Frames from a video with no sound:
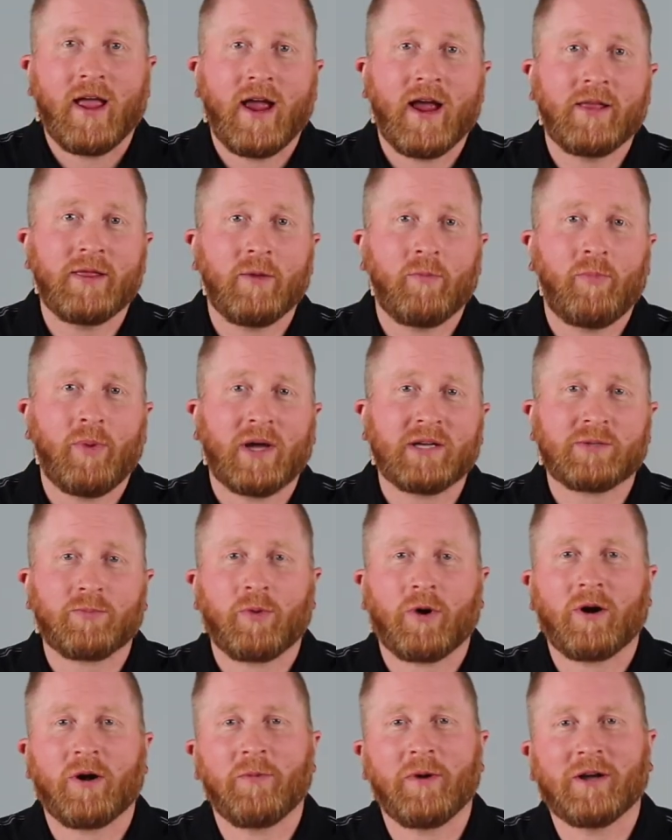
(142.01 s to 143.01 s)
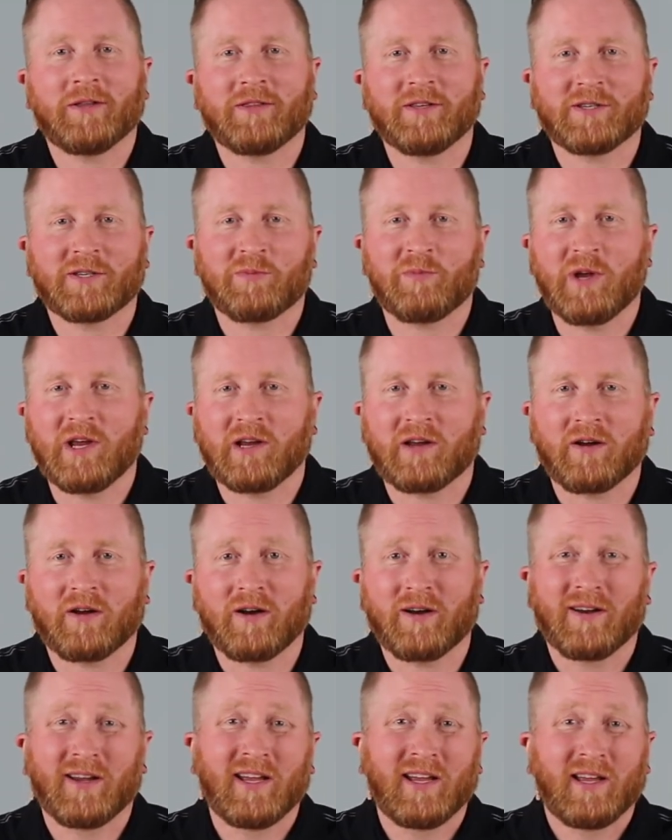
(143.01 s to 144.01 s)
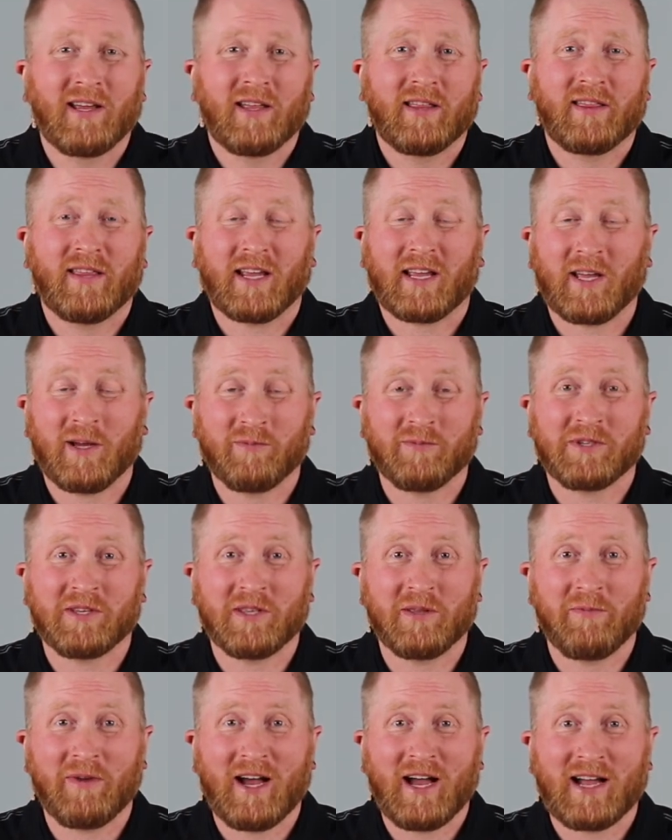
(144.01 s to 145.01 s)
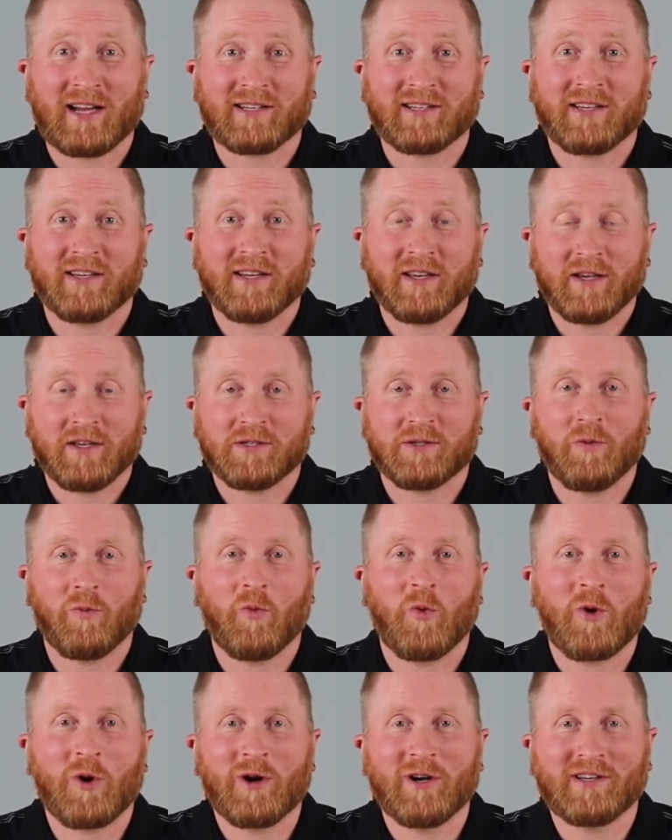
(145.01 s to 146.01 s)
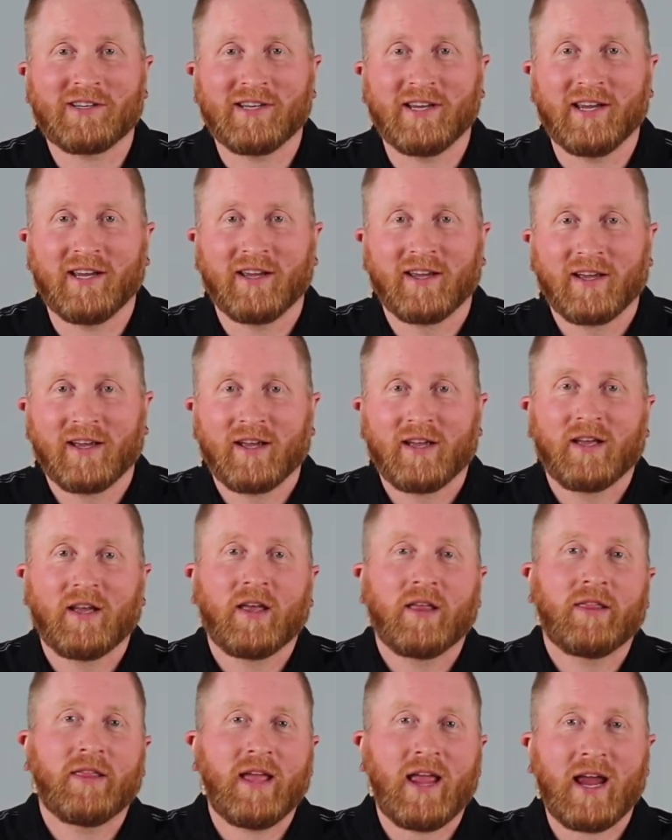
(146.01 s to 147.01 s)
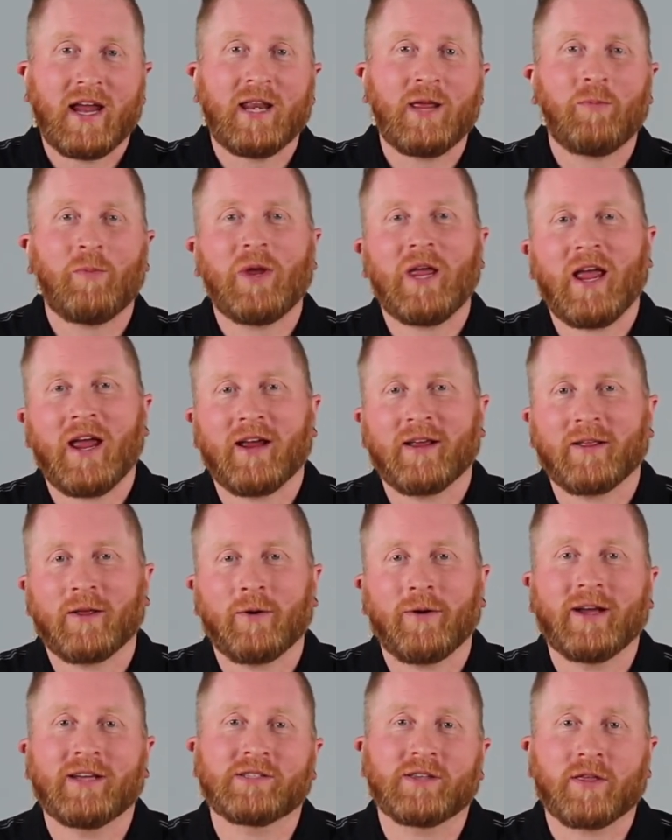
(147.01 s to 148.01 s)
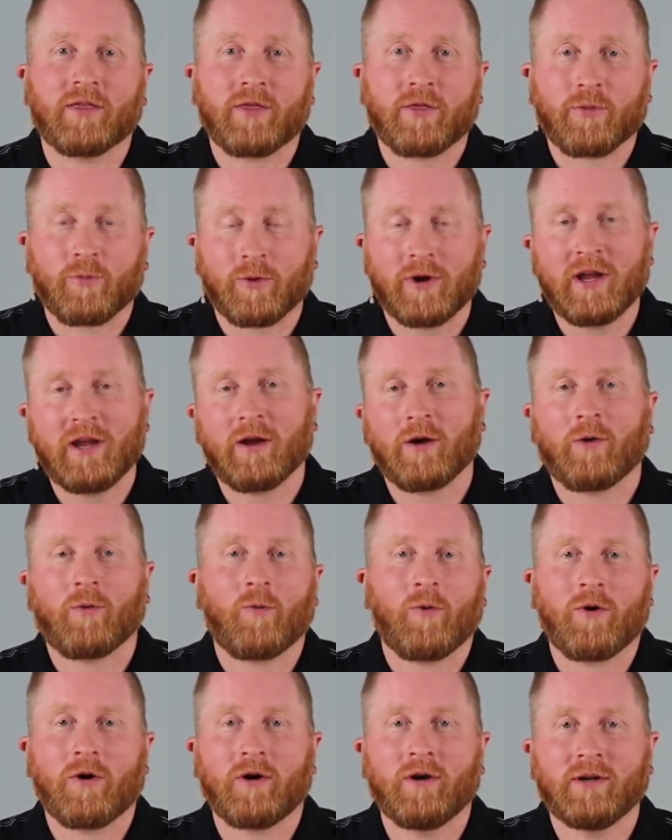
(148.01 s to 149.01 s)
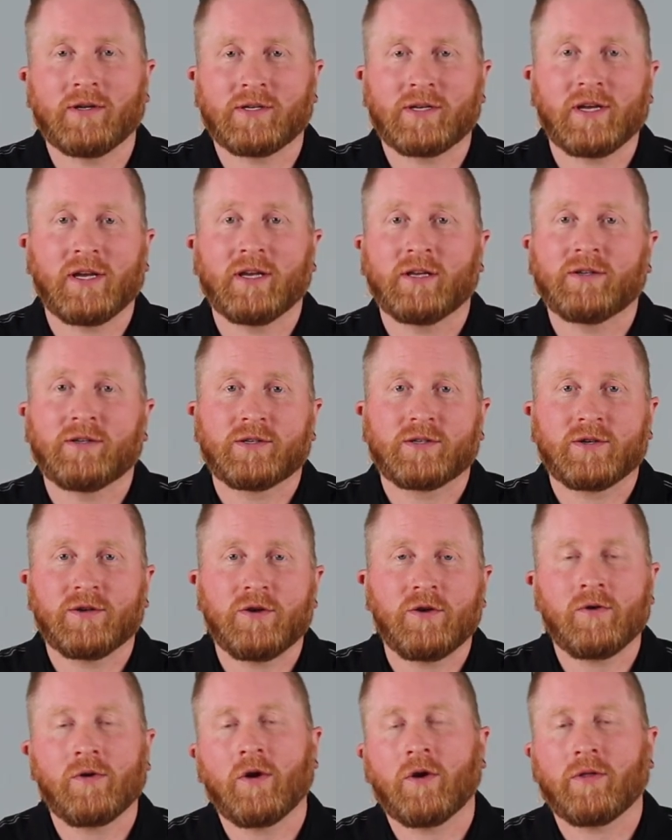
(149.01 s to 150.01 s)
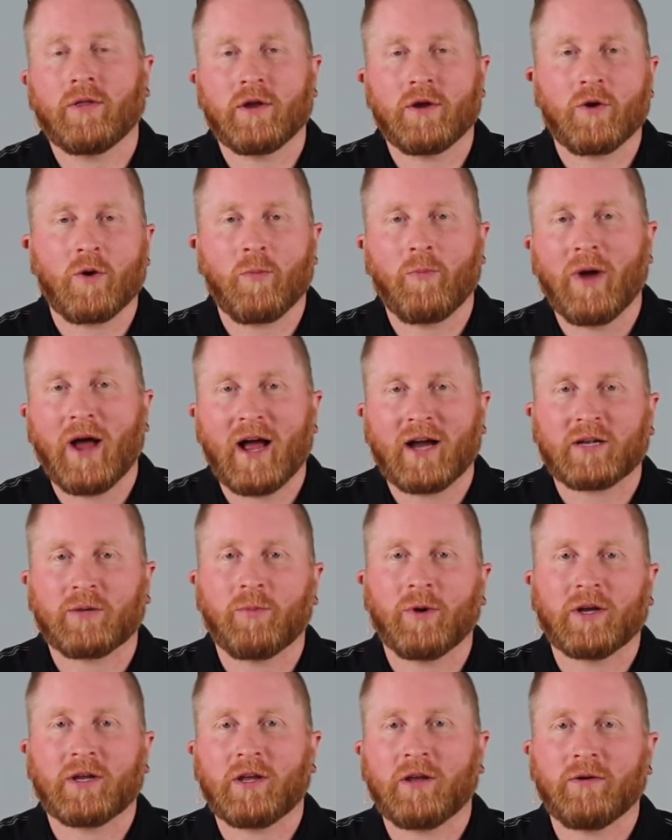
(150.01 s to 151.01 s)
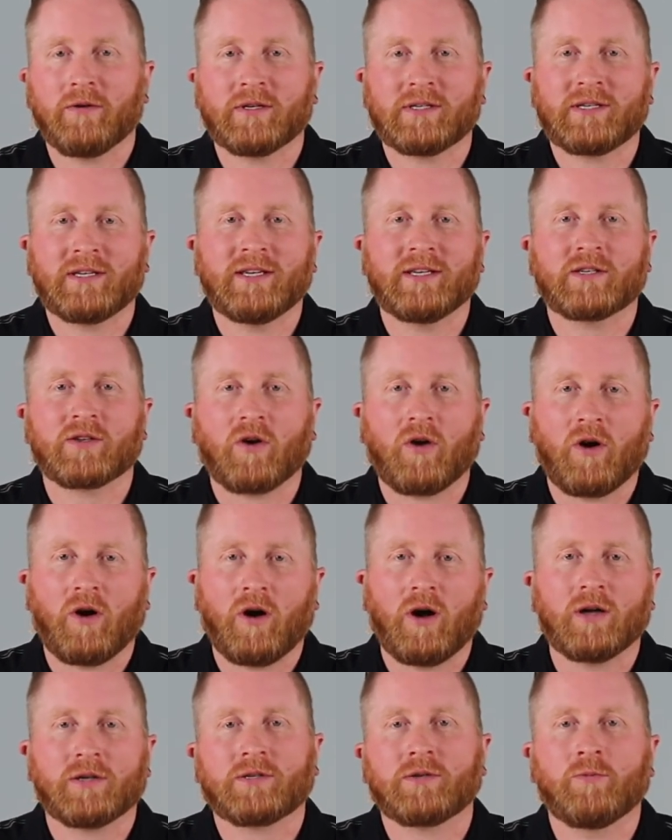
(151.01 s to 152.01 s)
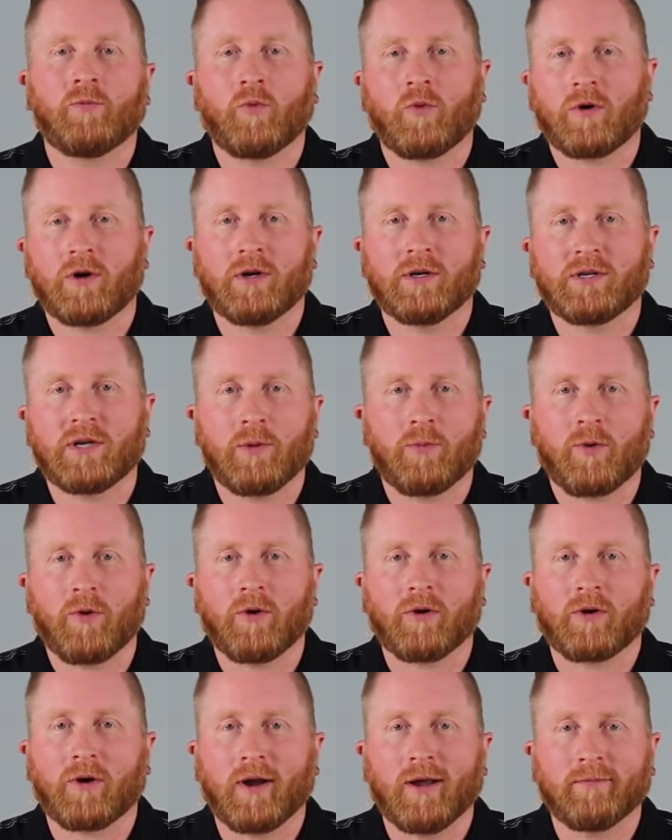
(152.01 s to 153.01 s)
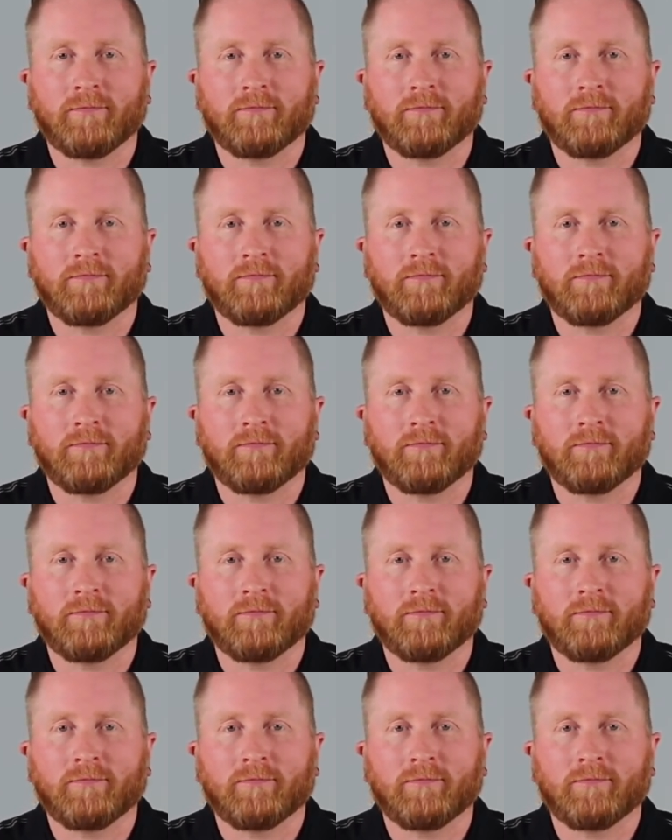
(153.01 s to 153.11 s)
And the best part about this speaker that comes in the box is the warranty. The AD-P.Halo has a 3-year warranty, so you know that you're backed by QSC's awesome warranty program.